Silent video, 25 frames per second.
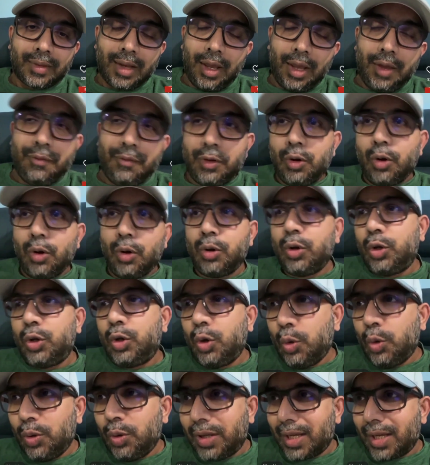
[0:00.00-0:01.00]
If you don't
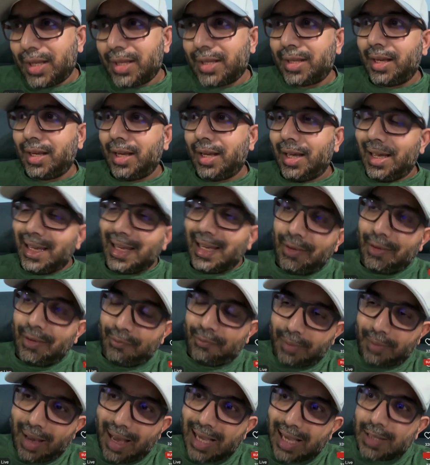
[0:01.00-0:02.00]
do this, if
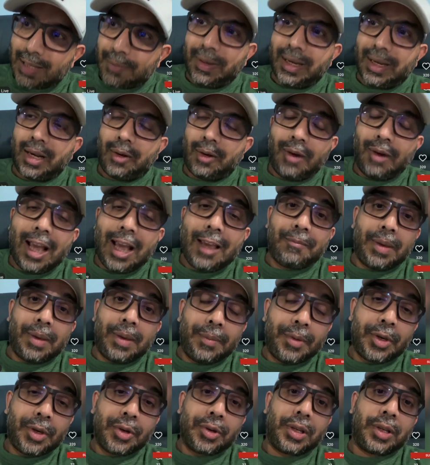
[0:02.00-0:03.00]
husband and wife,
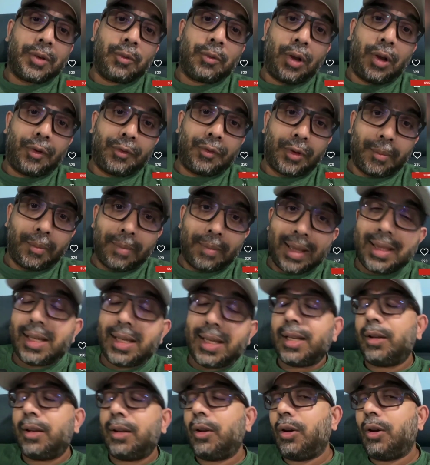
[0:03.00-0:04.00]
maybe you involve your
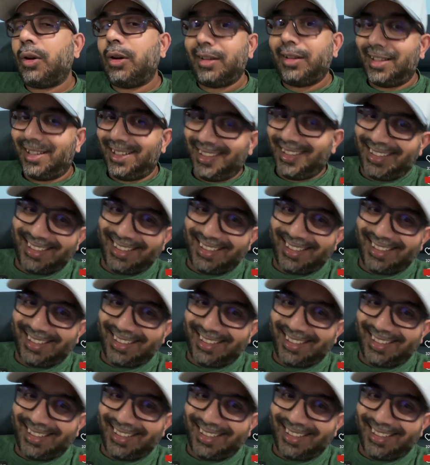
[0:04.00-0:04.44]
mother-in-law